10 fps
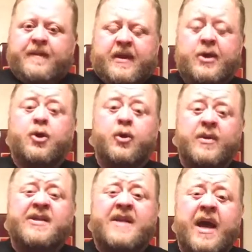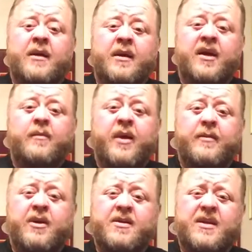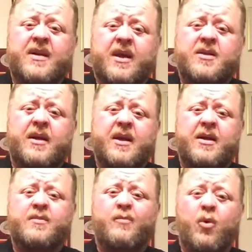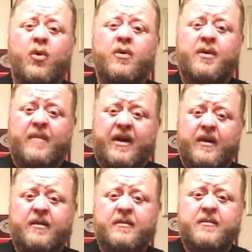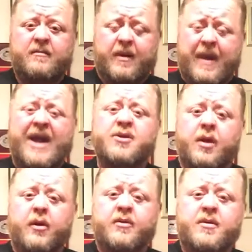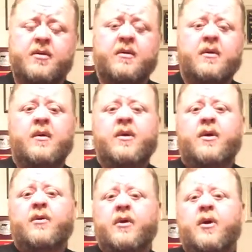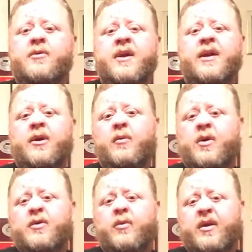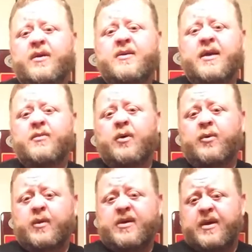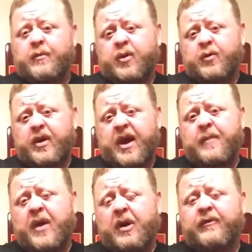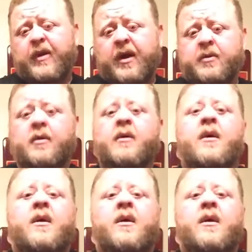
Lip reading: can you tune this down a little bit, because this actually kicks more than my match loads. You know, they're loading down there to 126, 127, 128 power factor.